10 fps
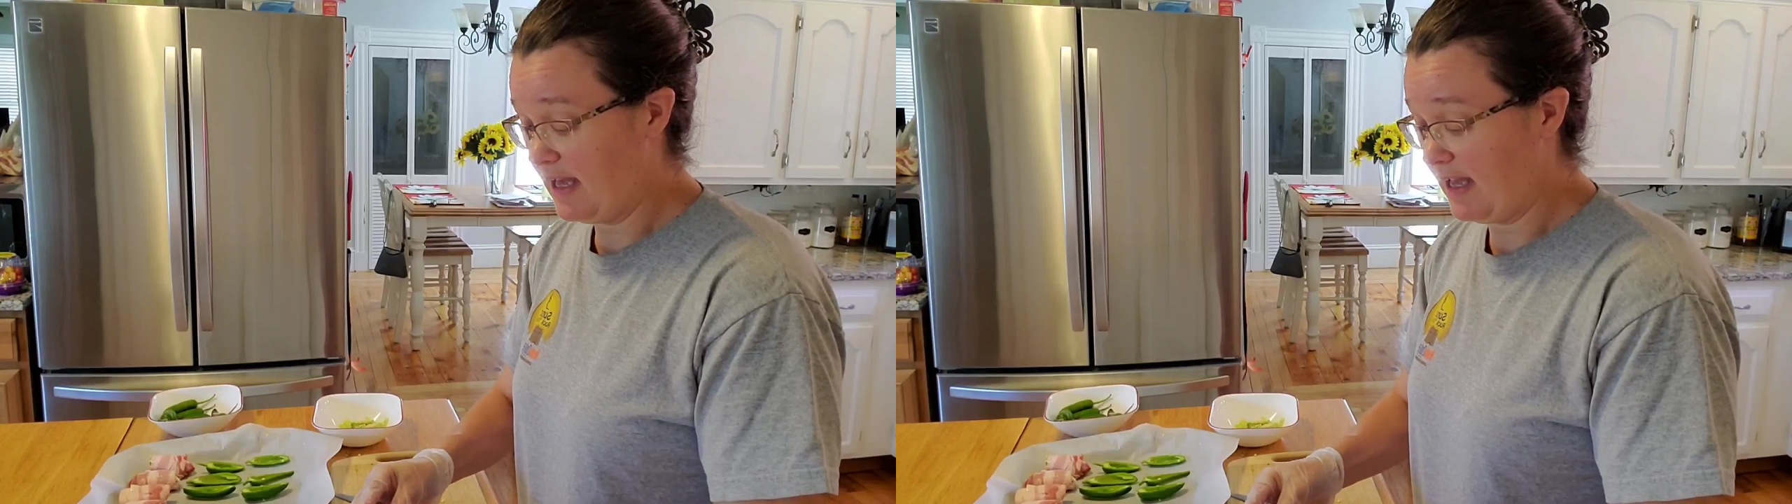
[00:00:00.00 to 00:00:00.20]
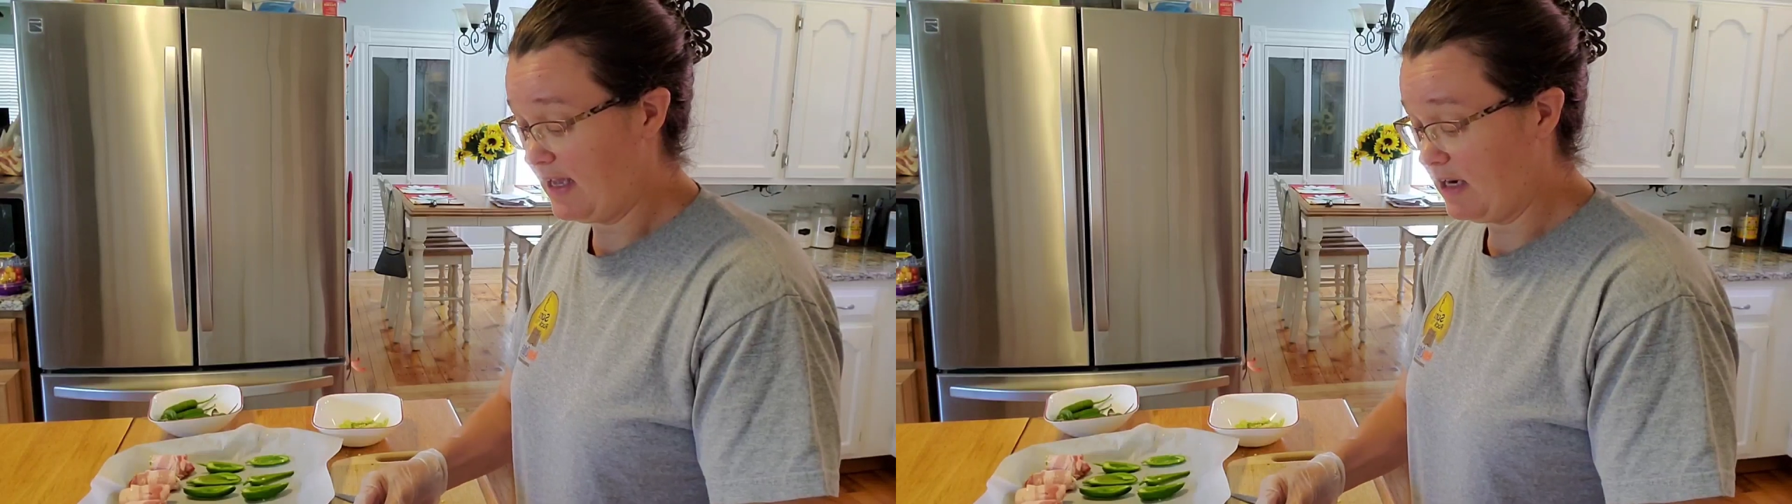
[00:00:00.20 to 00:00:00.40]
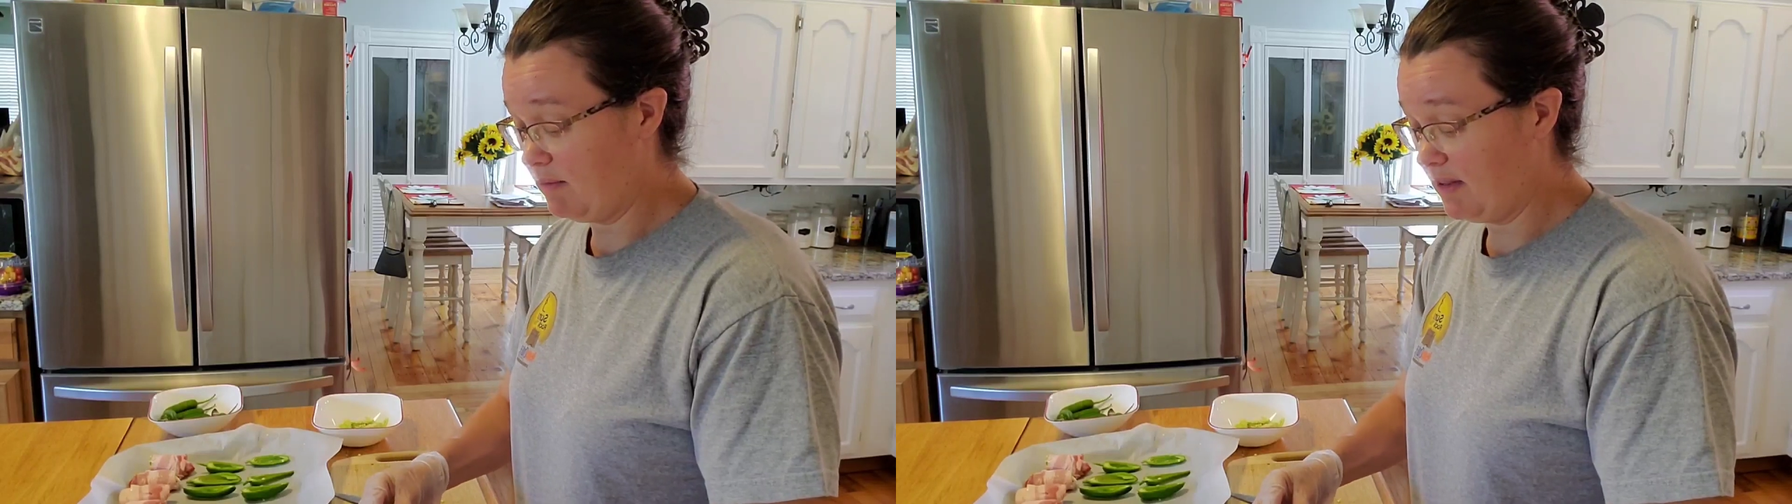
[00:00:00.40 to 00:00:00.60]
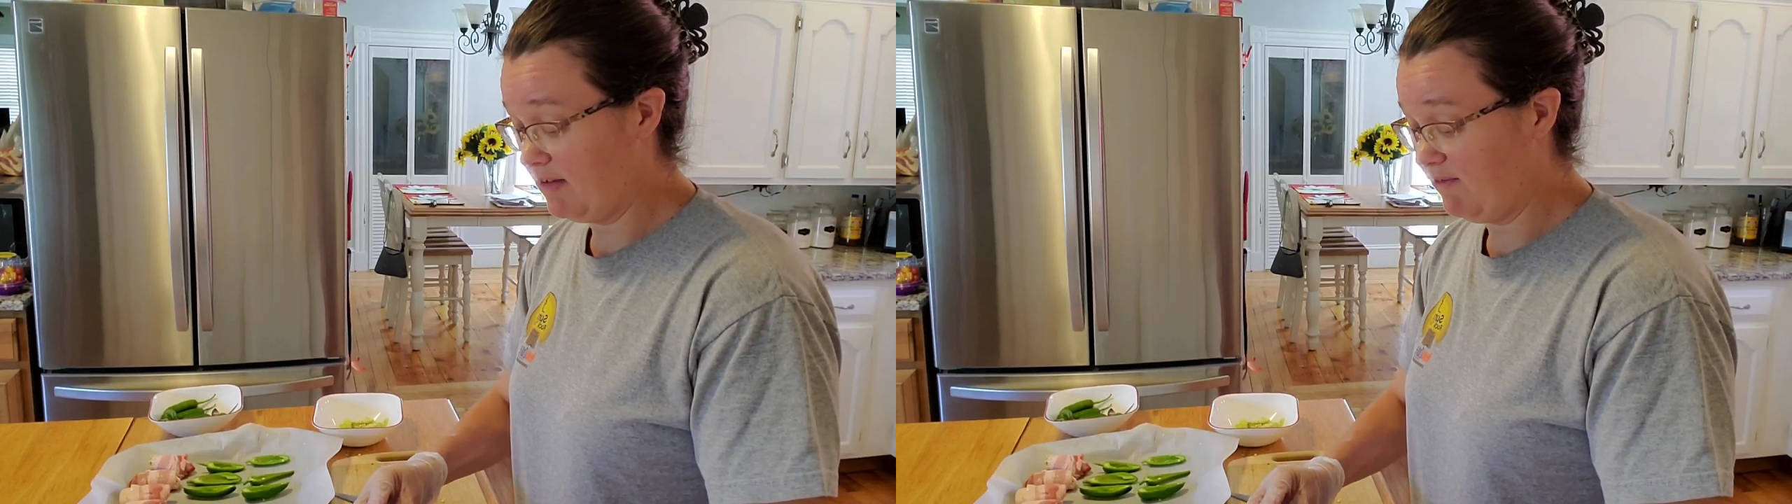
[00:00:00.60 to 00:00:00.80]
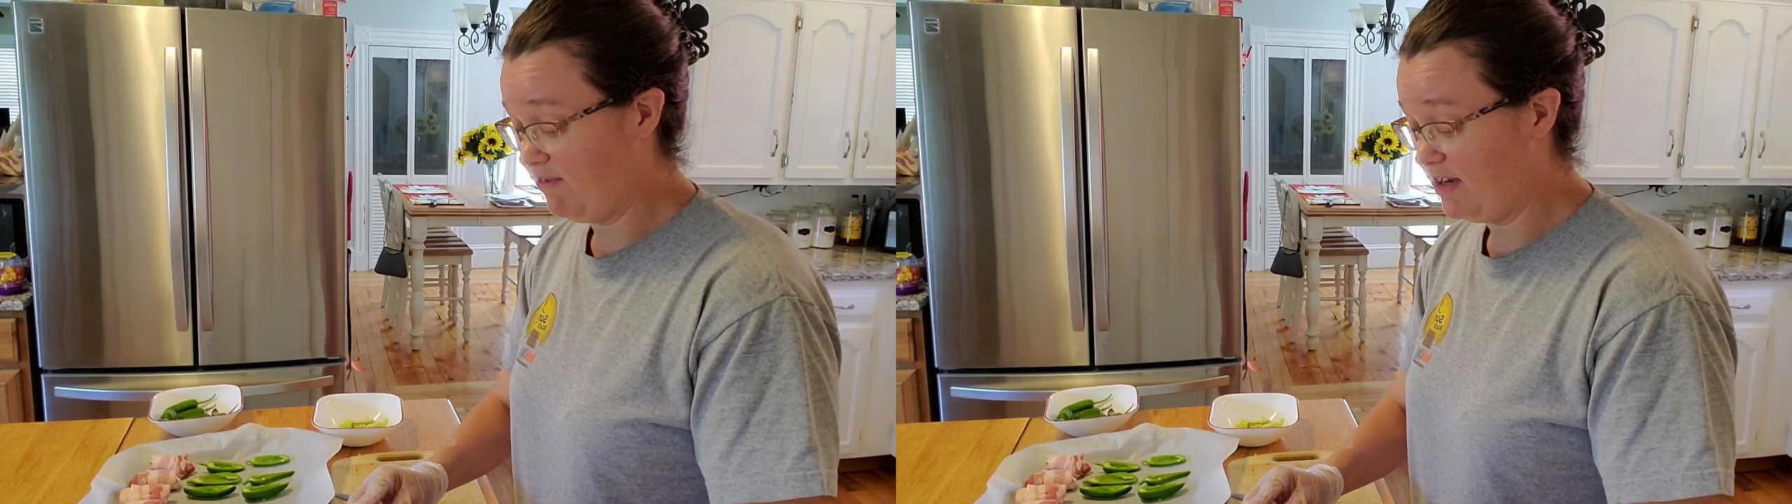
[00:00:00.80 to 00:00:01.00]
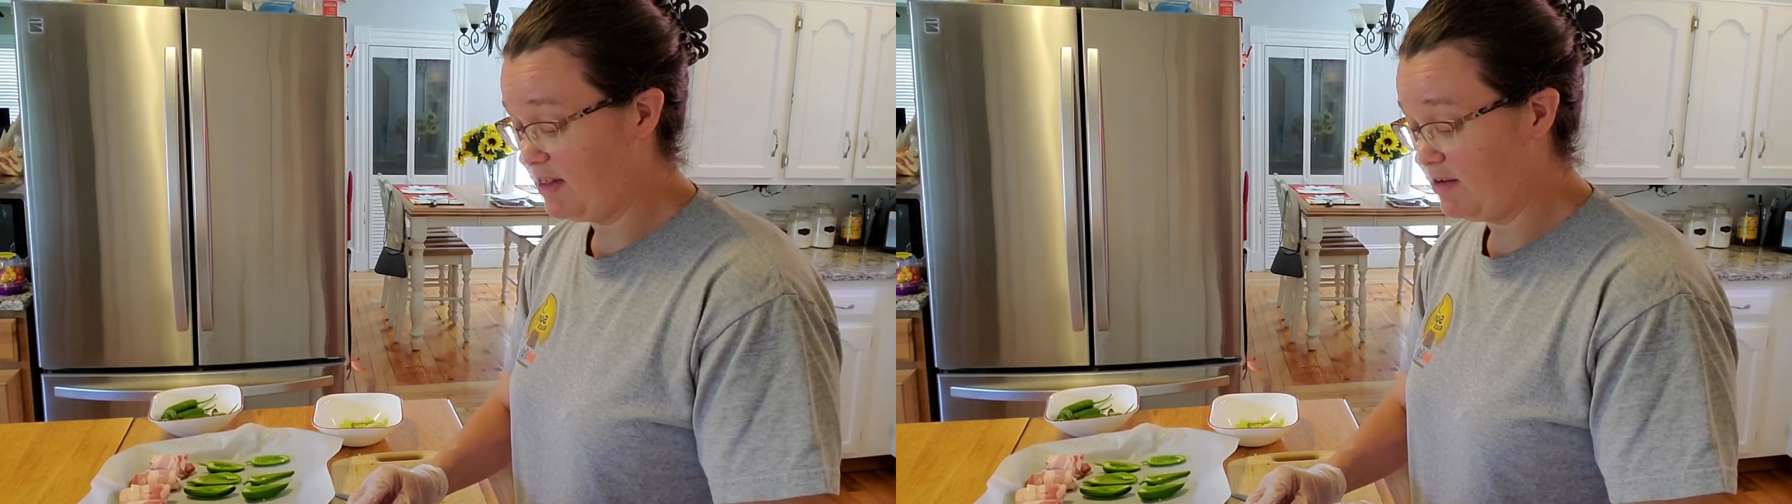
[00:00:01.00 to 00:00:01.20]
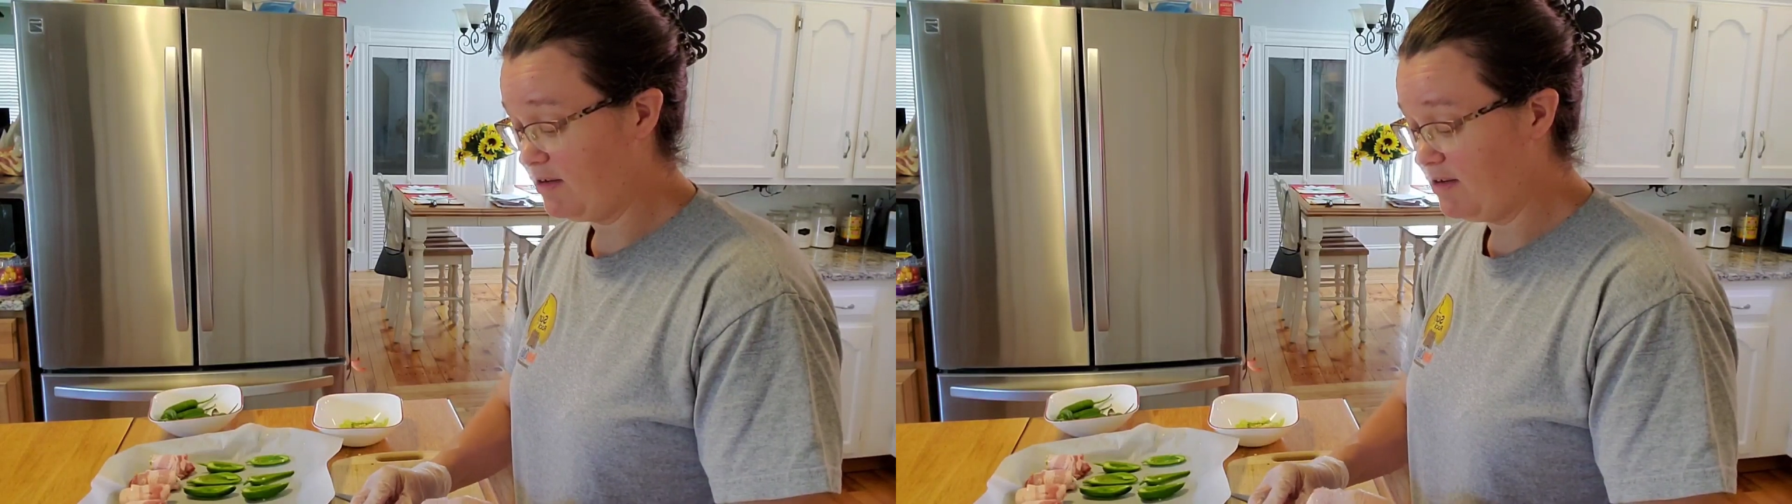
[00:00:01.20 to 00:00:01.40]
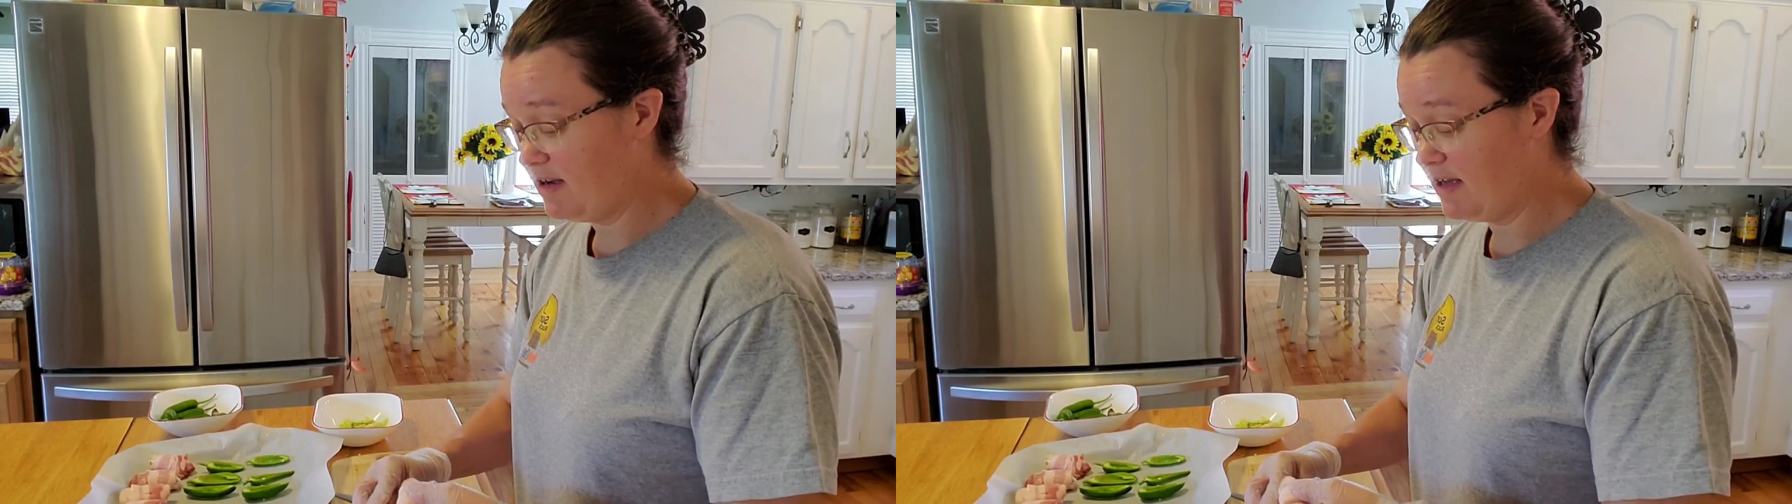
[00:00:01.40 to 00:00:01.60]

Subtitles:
and get them in the freezer,